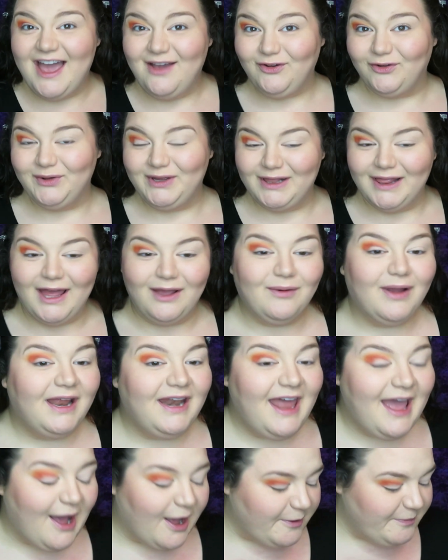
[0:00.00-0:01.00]
I have a ring light right
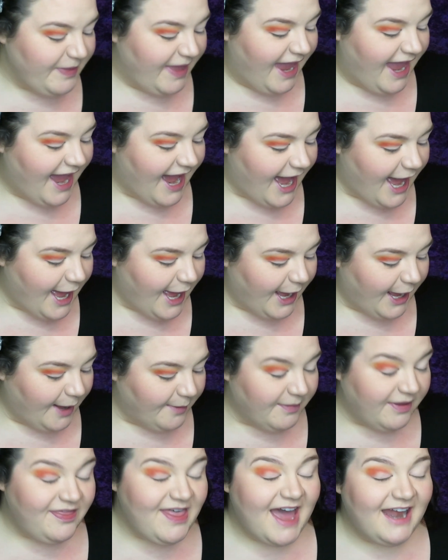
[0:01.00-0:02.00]
now,
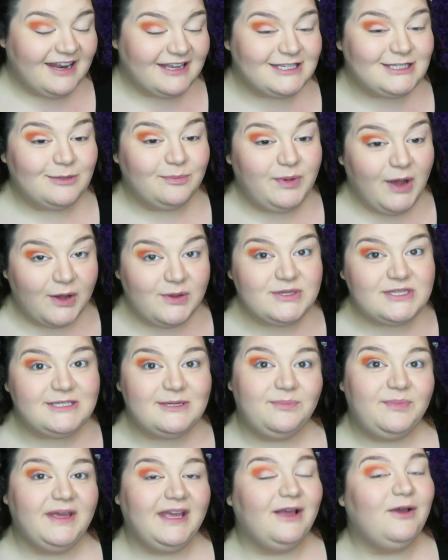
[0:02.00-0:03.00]
that is supposed
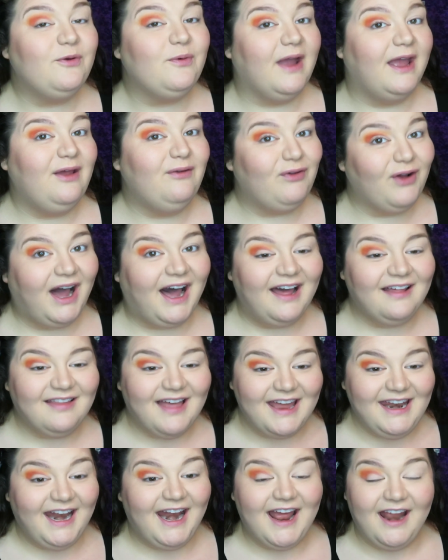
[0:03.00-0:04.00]
to be great for
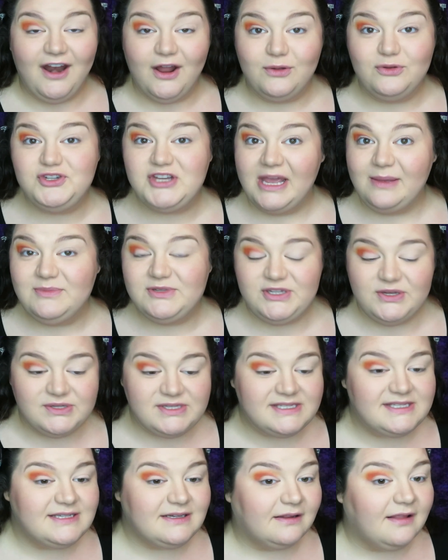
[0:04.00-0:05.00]
highlighting. I know James
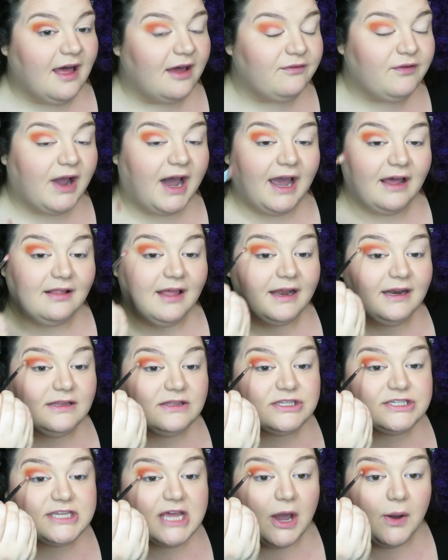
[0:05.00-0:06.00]
uses it a lot for
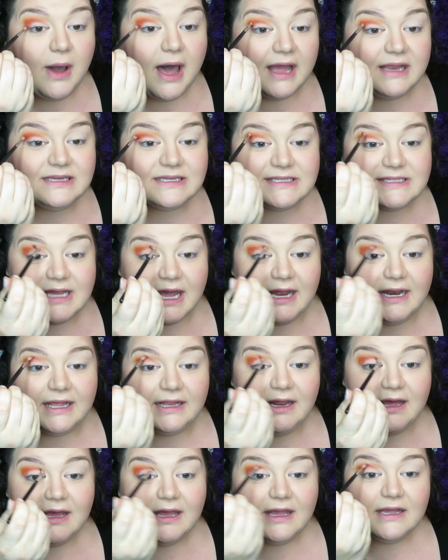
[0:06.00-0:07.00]
highlighting, so I
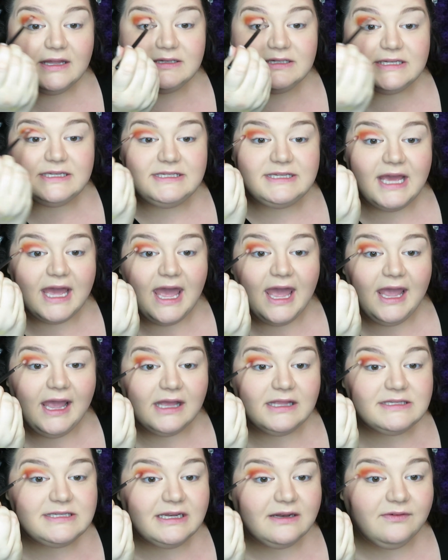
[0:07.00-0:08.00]
decided today,
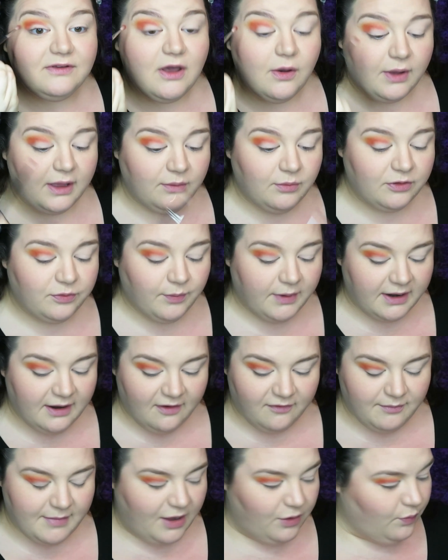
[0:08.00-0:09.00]
instead of going with one
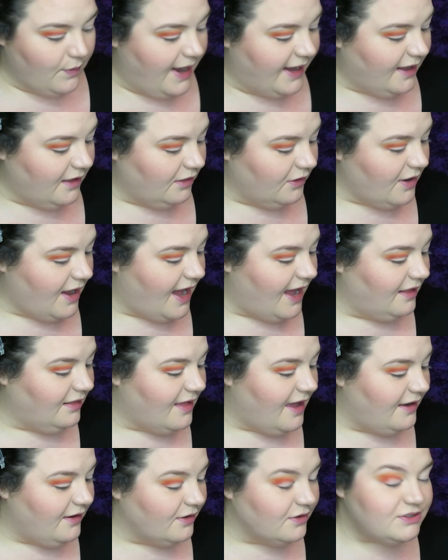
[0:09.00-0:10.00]
of my regular
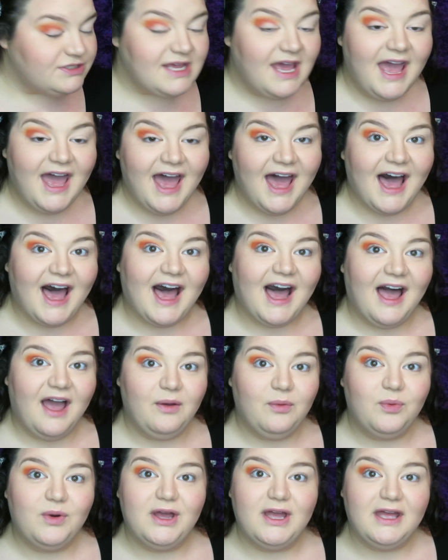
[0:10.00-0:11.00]
highlighters,
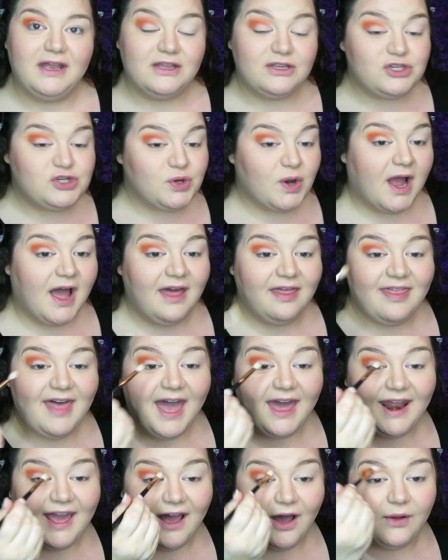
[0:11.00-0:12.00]
I would try
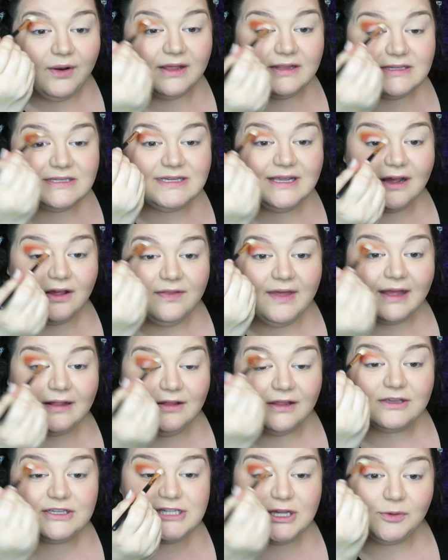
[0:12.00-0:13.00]
that out and see how that
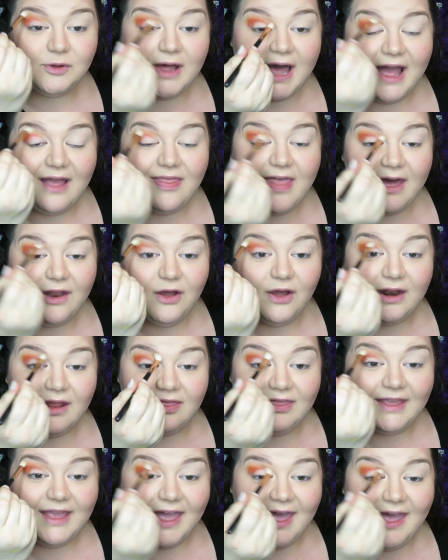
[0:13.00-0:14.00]
looks. So we'll add that on
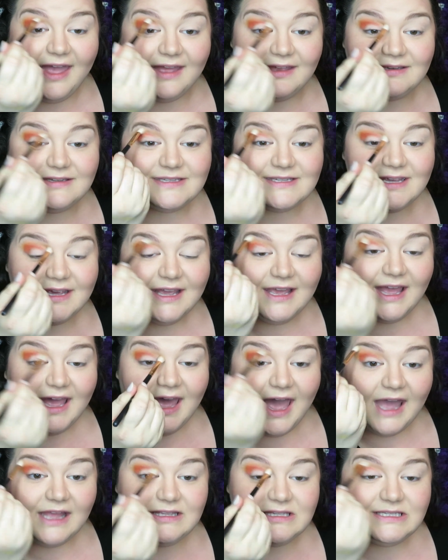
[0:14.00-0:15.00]
at the end
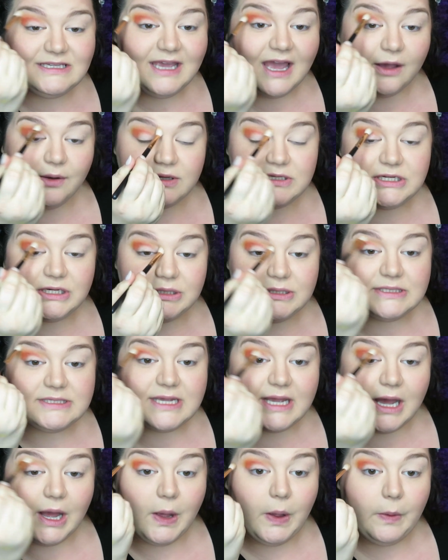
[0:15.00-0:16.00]
and see how it turns
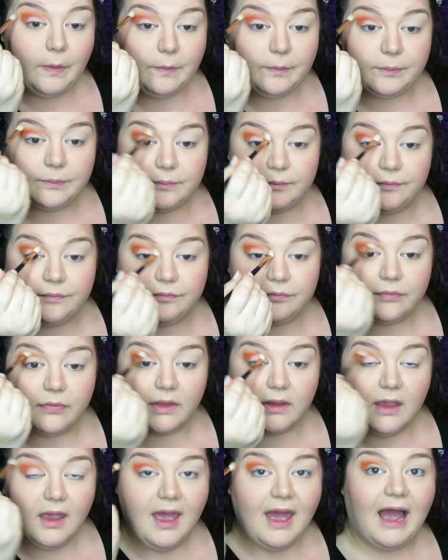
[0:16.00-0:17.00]
out.
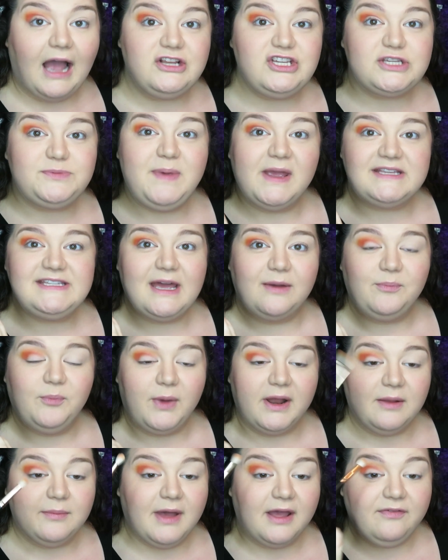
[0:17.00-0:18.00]
I just picked up
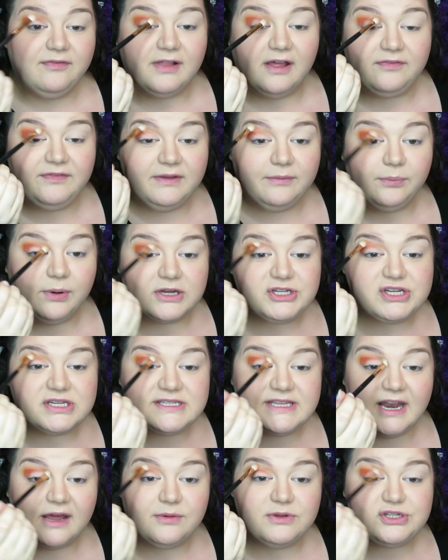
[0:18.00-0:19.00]
one of my fluffy
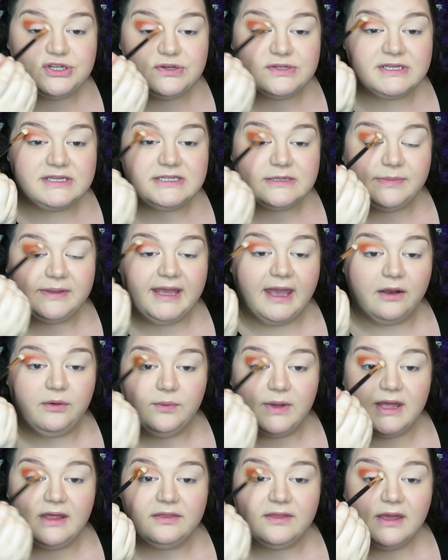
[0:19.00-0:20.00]
brushes that I was using to begin
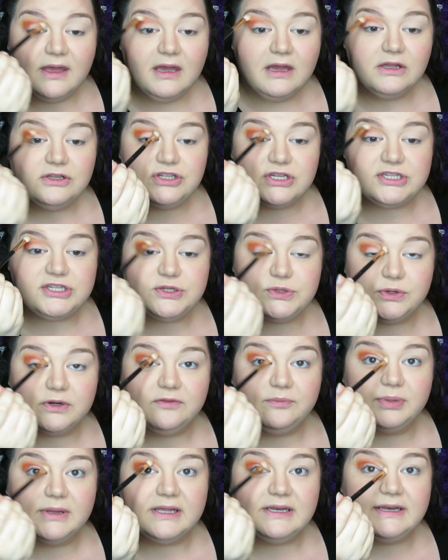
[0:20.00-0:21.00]
with, just to sort
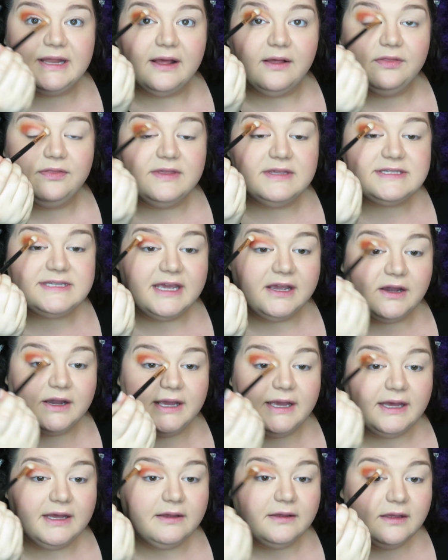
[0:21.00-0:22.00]
of blend out this
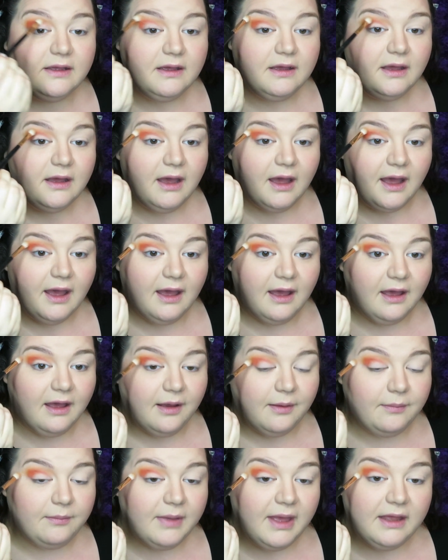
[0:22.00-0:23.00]
area
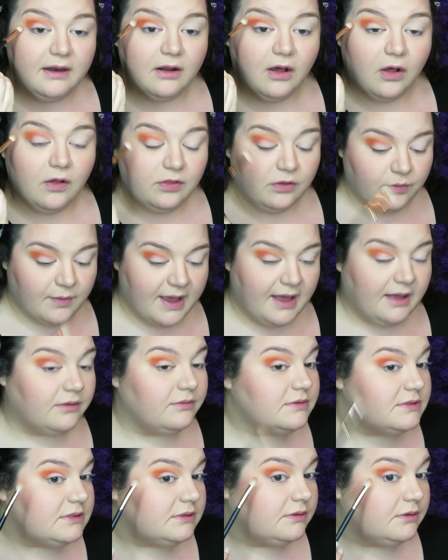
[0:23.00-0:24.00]
and all
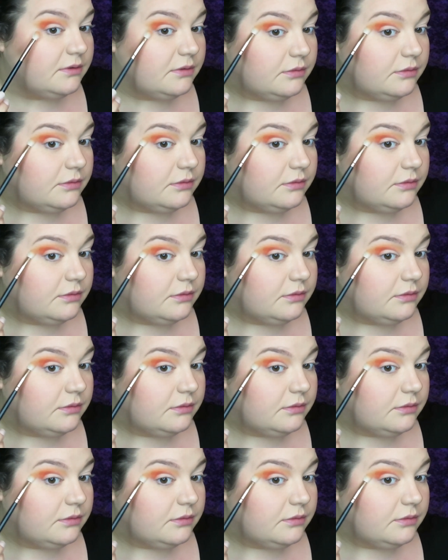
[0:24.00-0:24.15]
around.